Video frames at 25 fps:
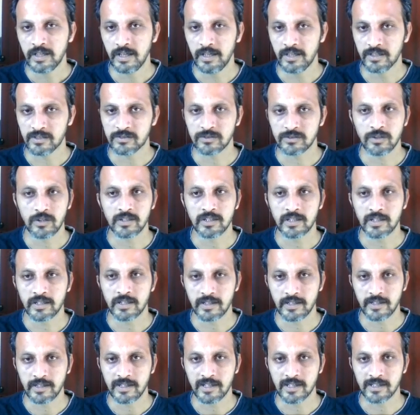it is not
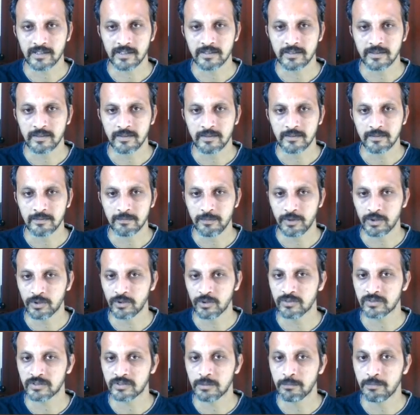under attack
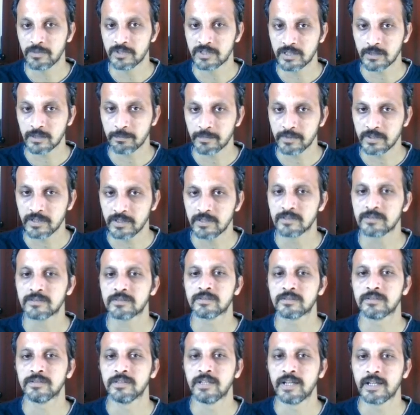because the bishop
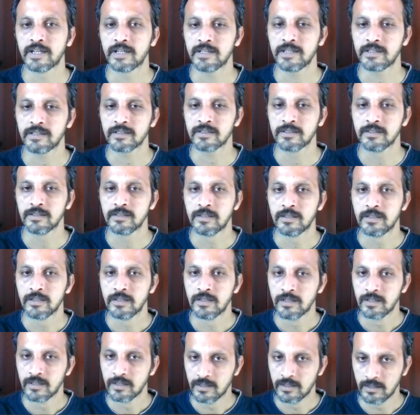is there
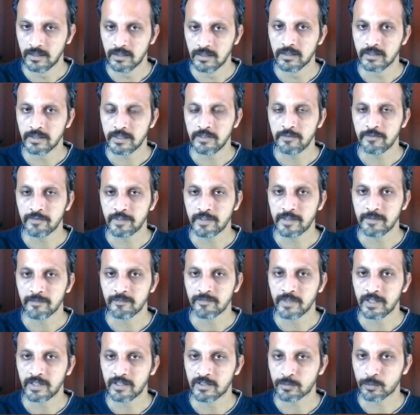at e5.
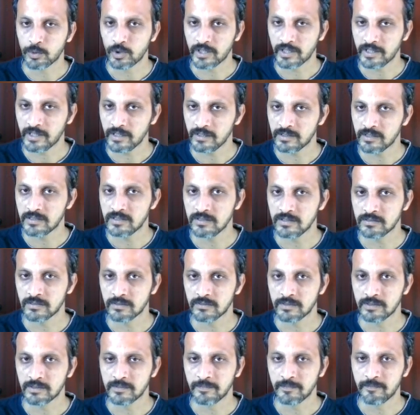It is protecting the
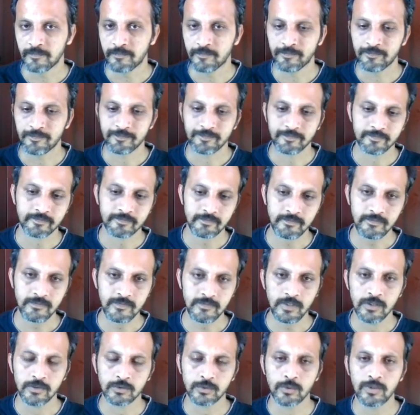g7.
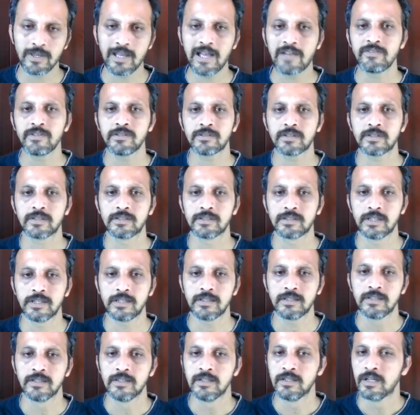So having said
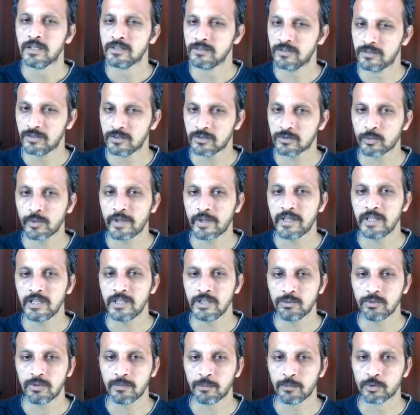that, this is quite an
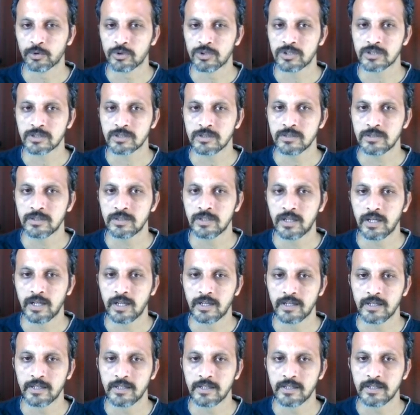equal position,
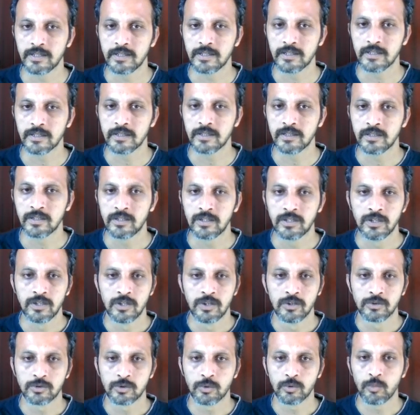and
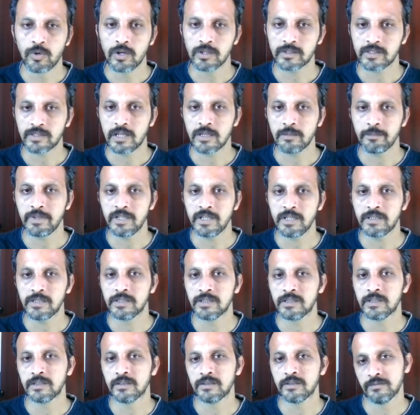so what can be
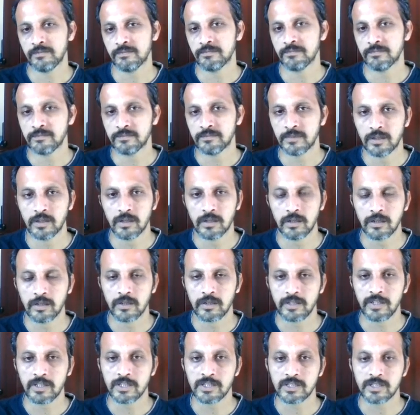the
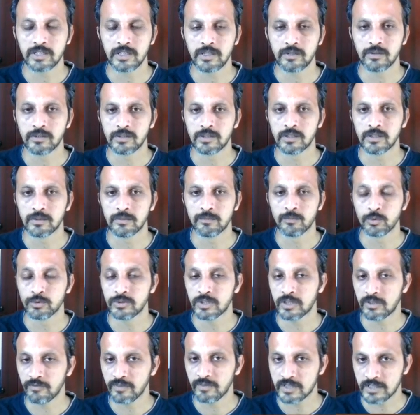initiate the move
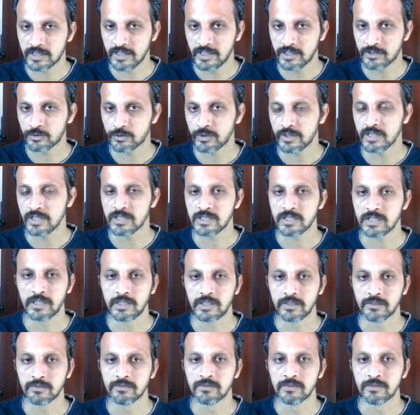that which leads to
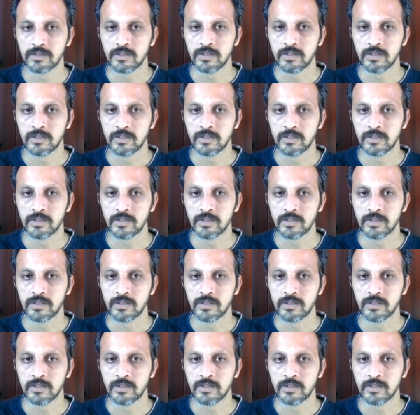initiative?